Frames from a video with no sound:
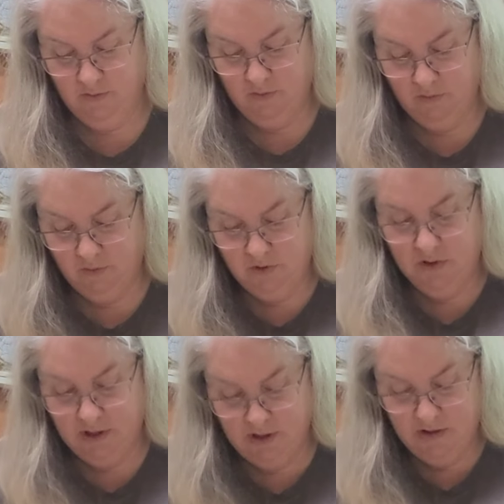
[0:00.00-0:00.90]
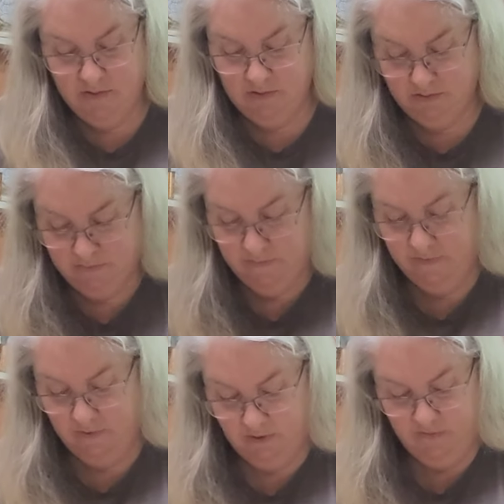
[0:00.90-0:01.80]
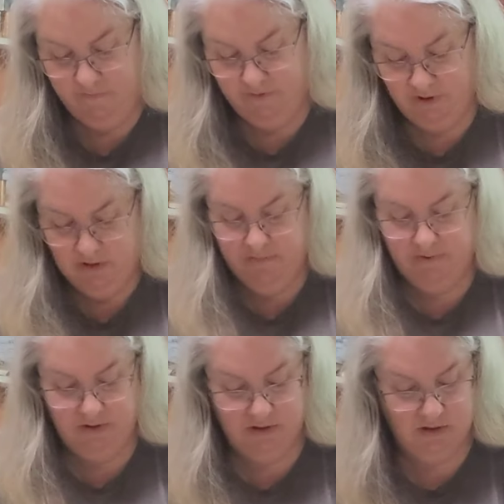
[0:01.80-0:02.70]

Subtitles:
one more time. A good feel of it.